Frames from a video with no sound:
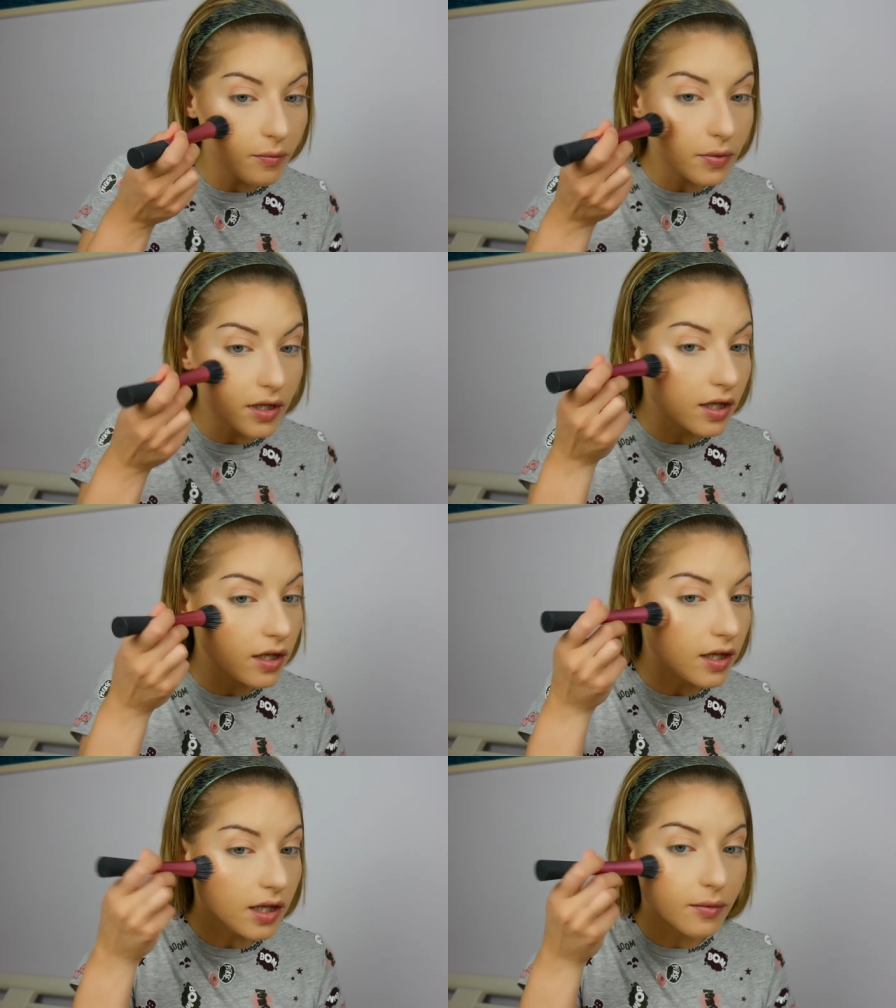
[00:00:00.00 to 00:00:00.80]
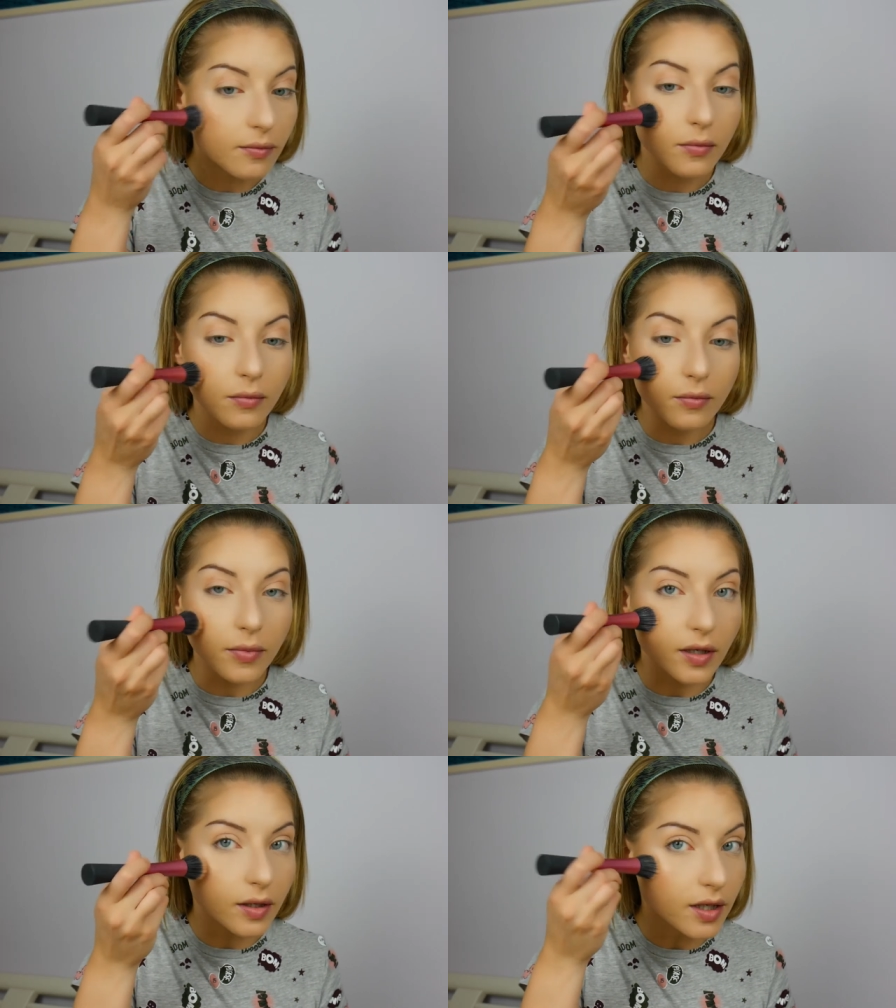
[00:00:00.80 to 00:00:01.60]
pinky
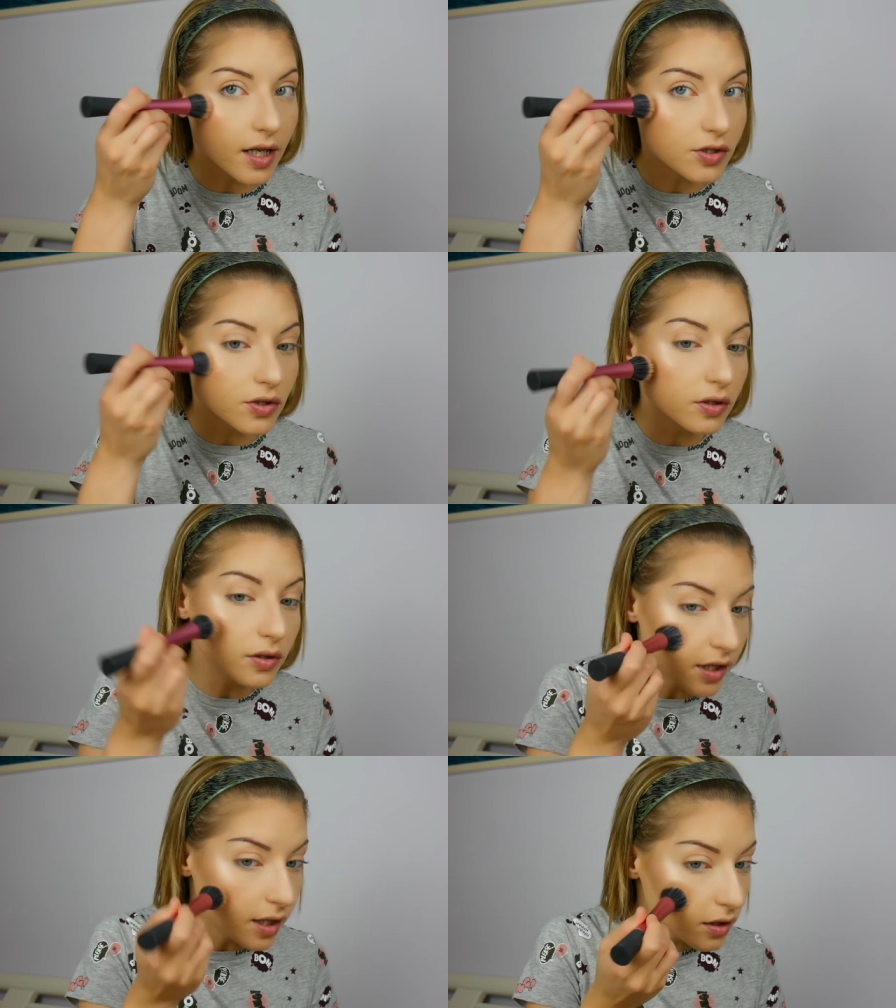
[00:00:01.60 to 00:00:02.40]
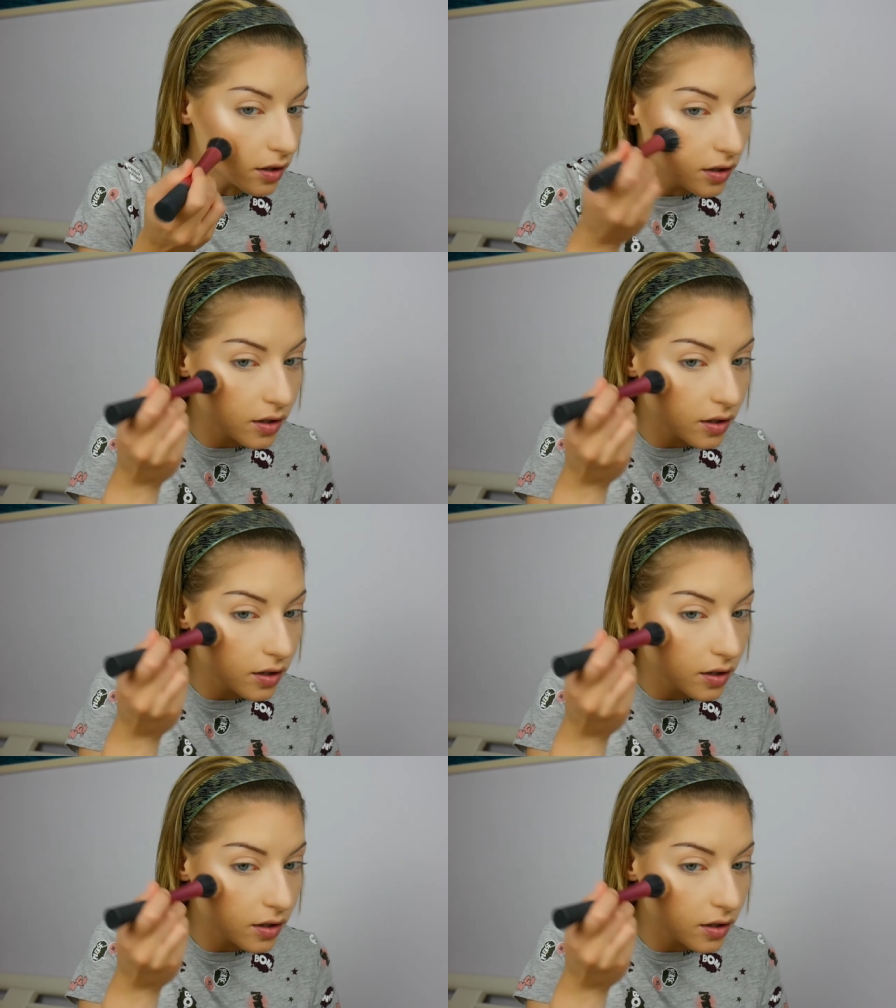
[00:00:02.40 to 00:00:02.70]
but natural looking